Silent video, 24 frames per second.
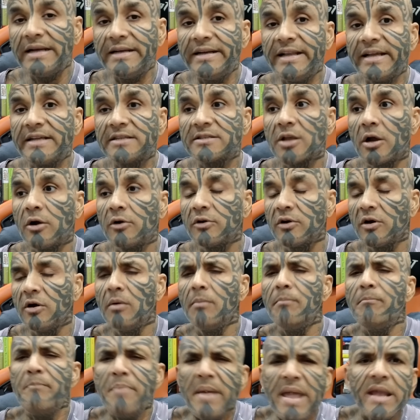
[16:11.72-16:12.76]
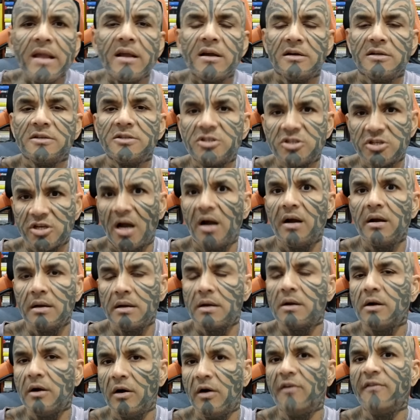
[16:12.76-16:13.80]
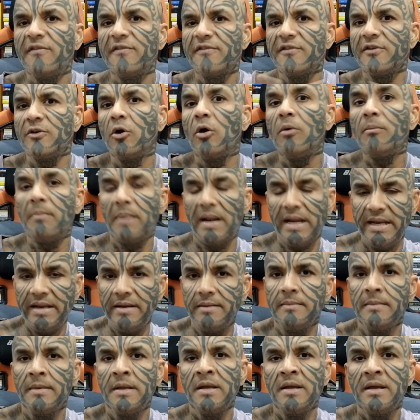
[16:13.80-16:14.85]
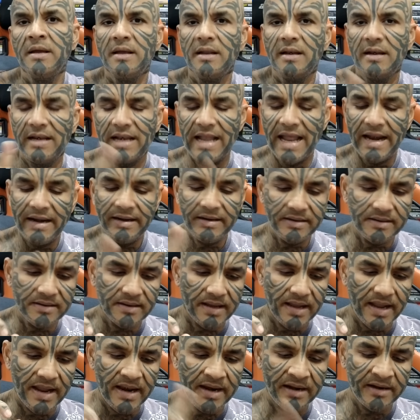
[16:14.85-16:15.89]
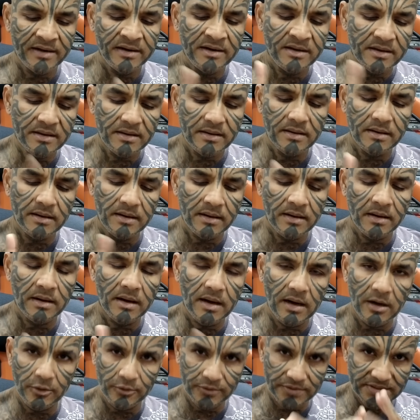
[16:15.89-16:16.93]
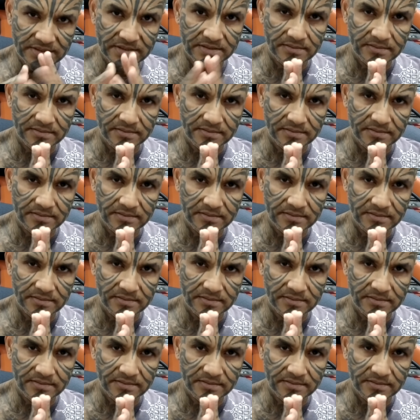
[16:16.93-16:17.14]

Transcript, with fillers: takes out a big chunk of your money, land and uh, house.